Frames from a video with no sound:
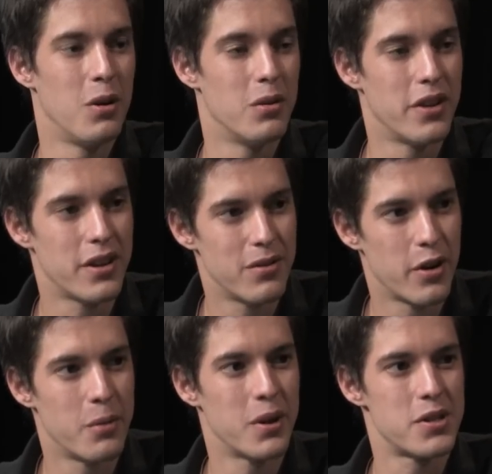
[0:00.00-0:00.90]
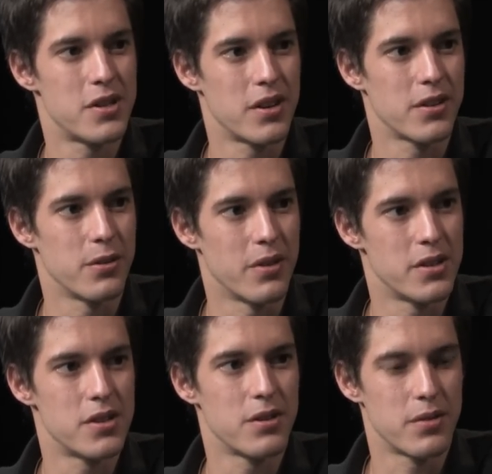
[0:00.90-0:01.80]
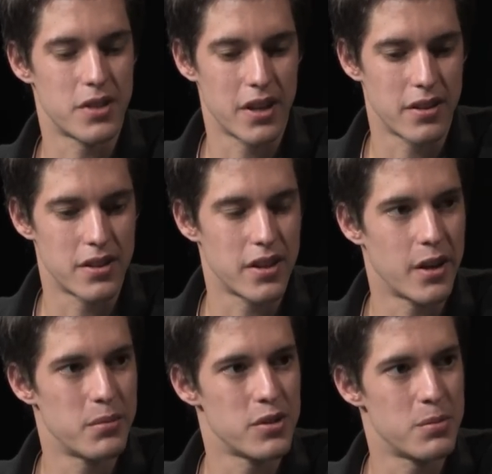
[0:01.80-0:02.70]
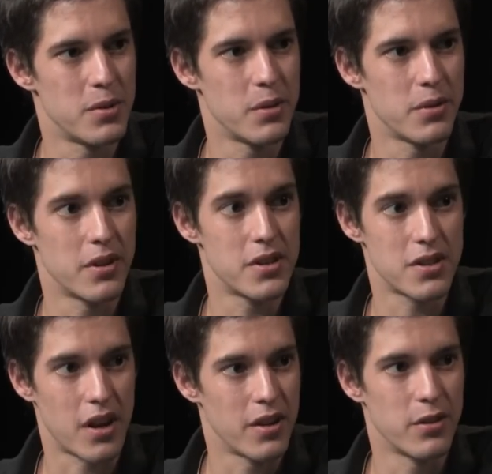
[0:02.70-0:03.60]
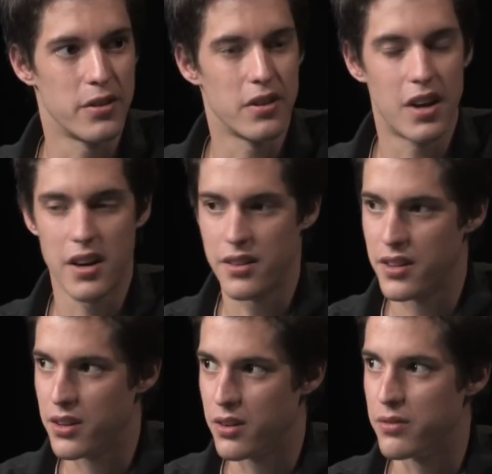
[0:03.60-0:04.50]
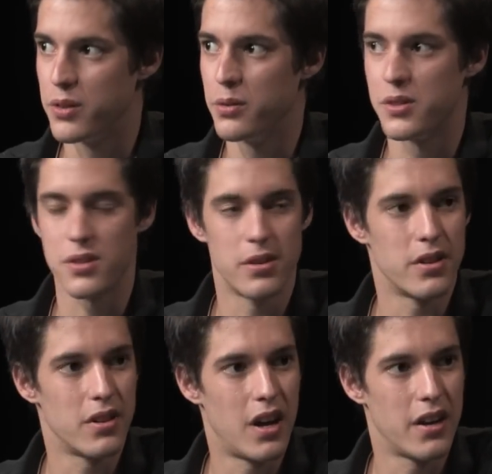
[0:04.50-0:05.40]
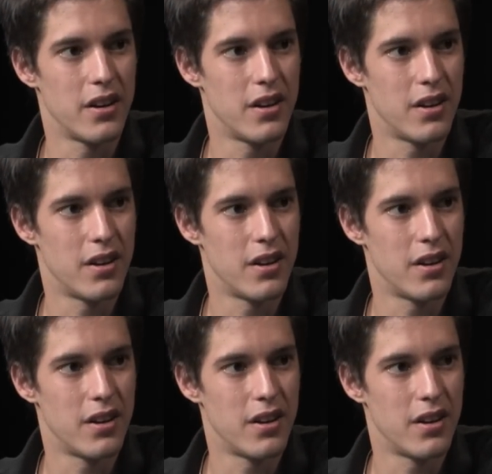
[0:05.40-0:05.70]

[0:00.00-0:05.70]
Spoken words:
Well, thank you very much, Dr. Rensink, for taking the time to speak with us. I learned a lot. I think our viewers learned a lot.